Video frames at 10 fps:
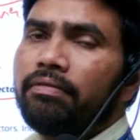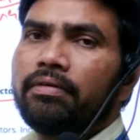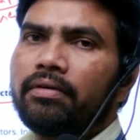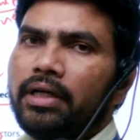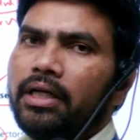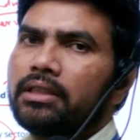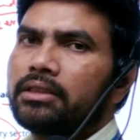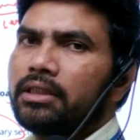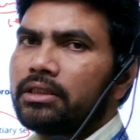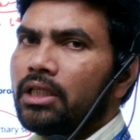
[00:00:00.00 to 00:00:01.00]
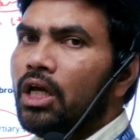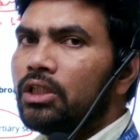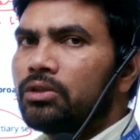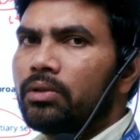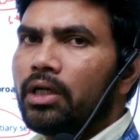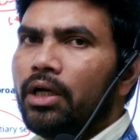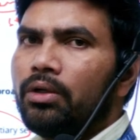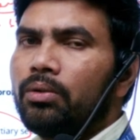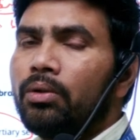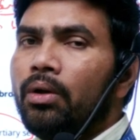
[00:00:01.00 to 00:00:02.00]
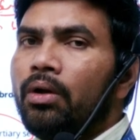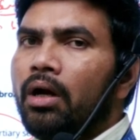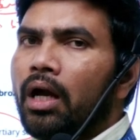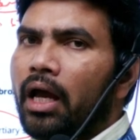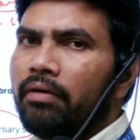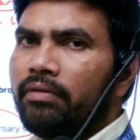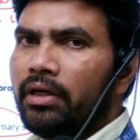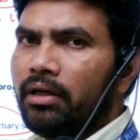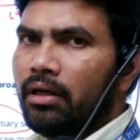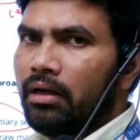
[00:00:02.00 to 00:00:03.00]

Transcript: of industries. So try to have a